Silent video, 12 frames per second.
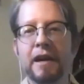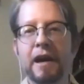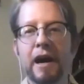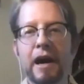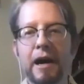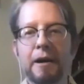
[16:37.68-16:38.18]

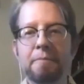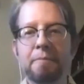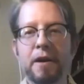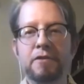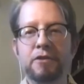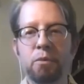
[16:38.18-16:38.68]

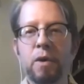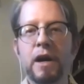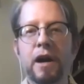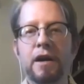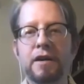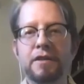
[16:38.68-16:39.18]
Um, so
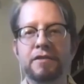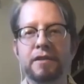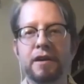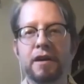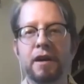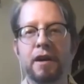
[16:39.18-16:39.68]
what are,
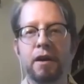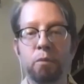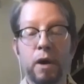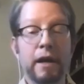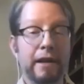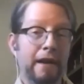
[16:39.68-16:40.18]
uh,
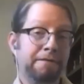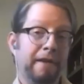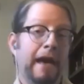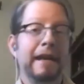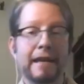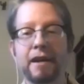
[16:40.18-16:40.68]
what if
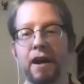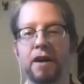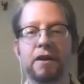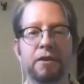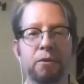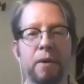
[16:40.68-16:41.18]
any,
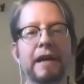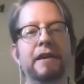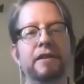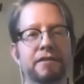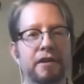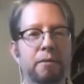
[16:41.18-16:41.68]
are the
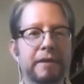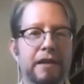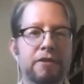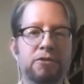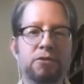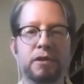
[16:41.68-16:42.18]
ways you know we
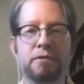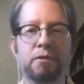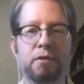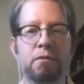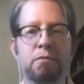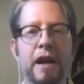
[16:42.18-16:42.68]
can sort of
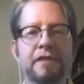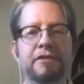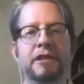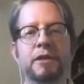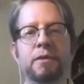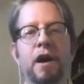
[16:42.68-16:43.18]

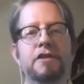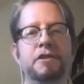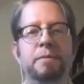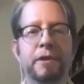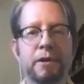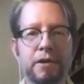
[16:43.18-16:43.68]
rescue
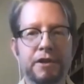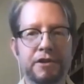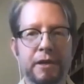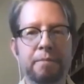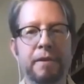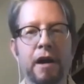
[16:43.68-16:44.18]

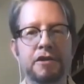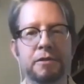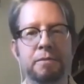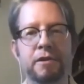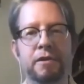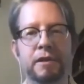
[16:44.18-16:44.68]
entrepreneurship and
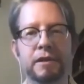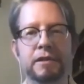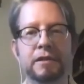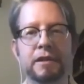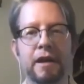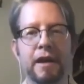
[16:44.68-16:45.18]

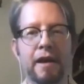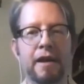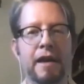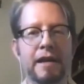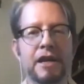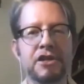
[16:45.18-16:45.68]
entrepreneurial
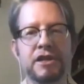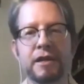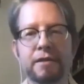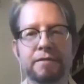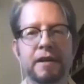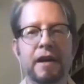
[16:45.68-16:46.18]

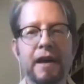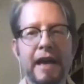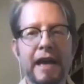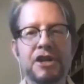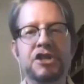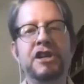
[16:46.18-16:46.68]
initiative
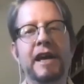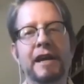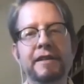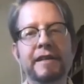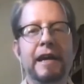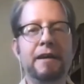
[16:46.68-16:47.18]
and
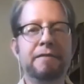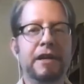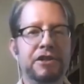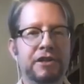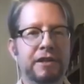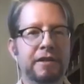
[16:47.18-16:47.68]
channel that
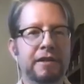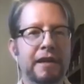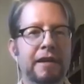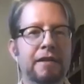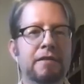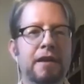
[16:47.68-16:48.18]
innovation
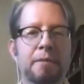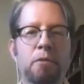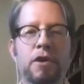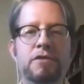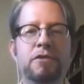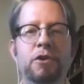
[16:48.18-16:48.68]
in,
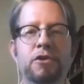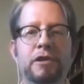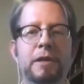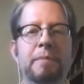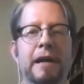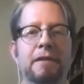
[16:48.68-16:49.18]
in more
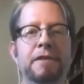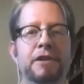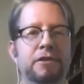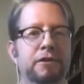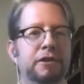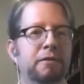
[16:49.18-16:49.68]
socially
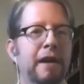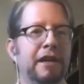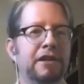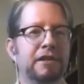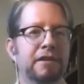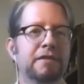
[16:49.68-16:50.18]
beneficial
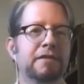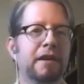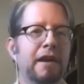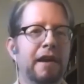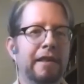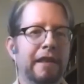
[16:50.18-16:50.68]
directions
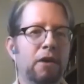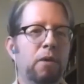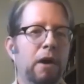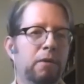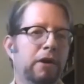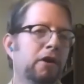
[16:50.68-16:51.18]
than
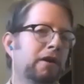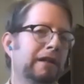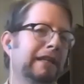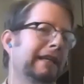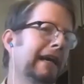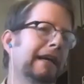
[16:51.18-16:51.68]
what we're
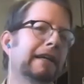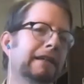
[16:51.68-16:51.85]
currently getting.